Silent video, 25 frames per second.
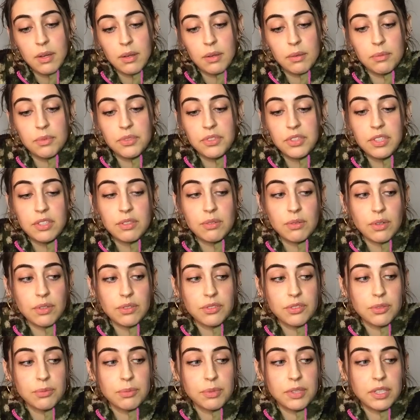And I'm seeing you
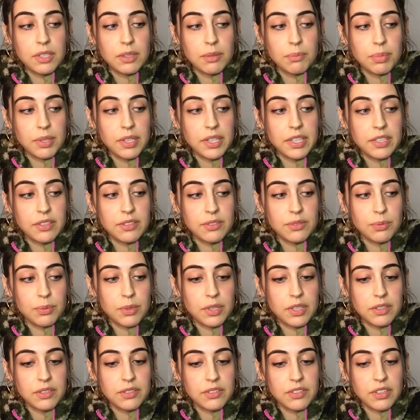also be in a place
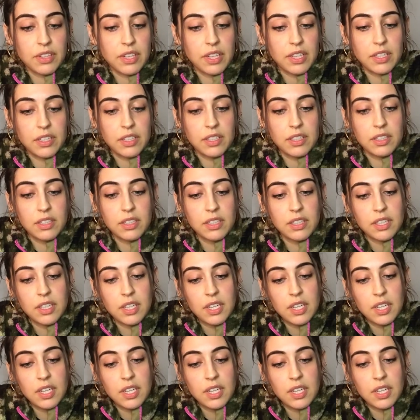where it's like